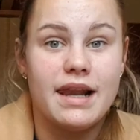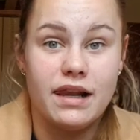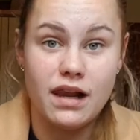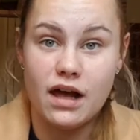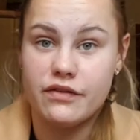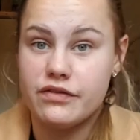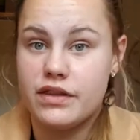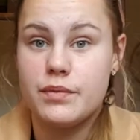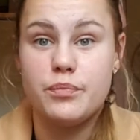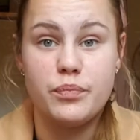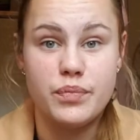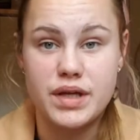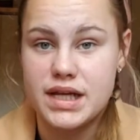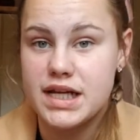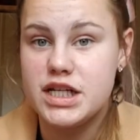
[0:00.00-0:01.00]
love the
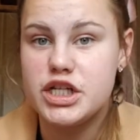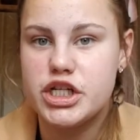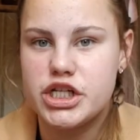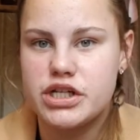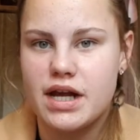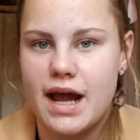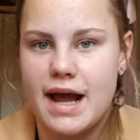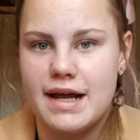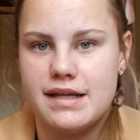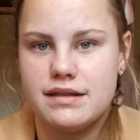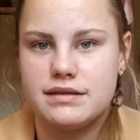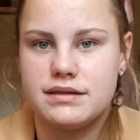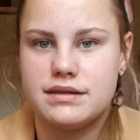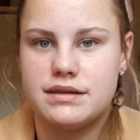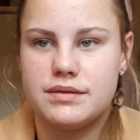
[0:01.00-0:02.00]
beach
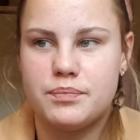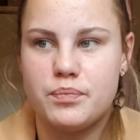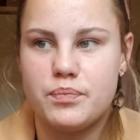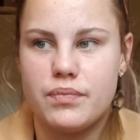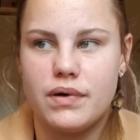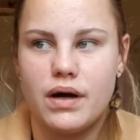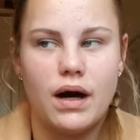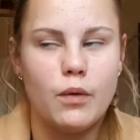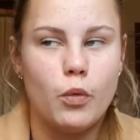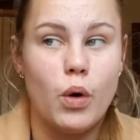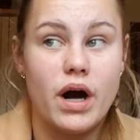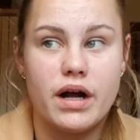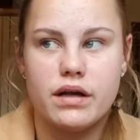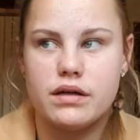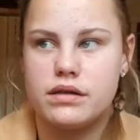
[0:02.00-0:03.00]
and
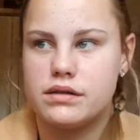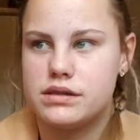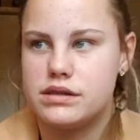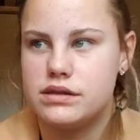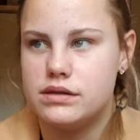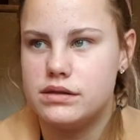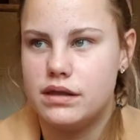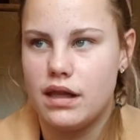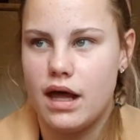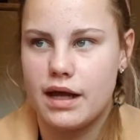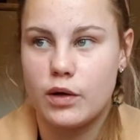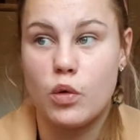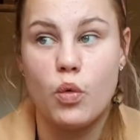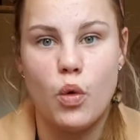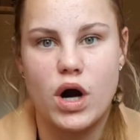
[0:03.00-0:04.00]

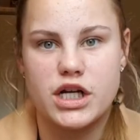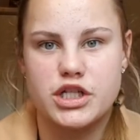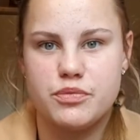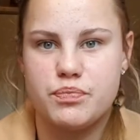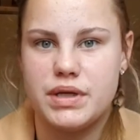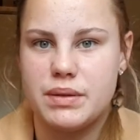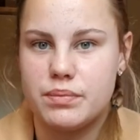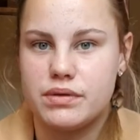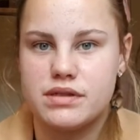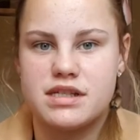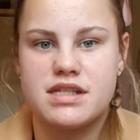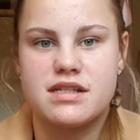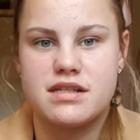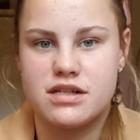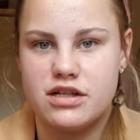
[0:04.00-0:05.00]
watch people
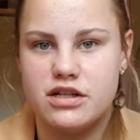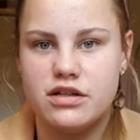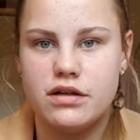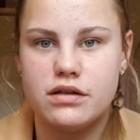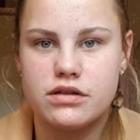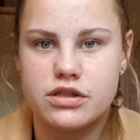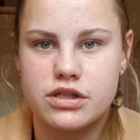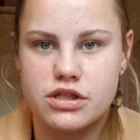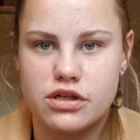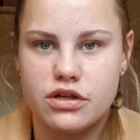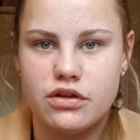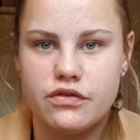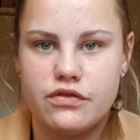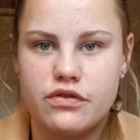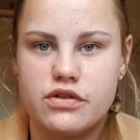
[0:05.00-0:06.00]
surf,
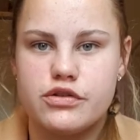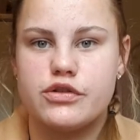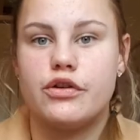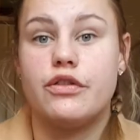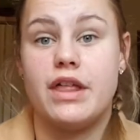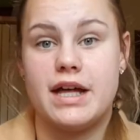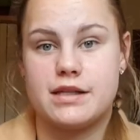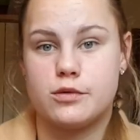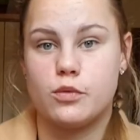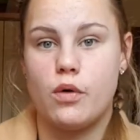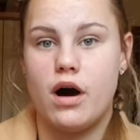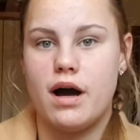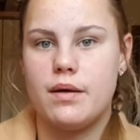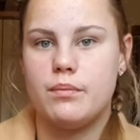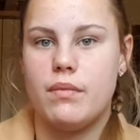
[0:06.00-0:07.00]
so that's
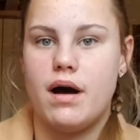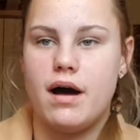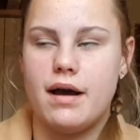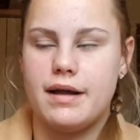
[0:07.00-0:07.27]
why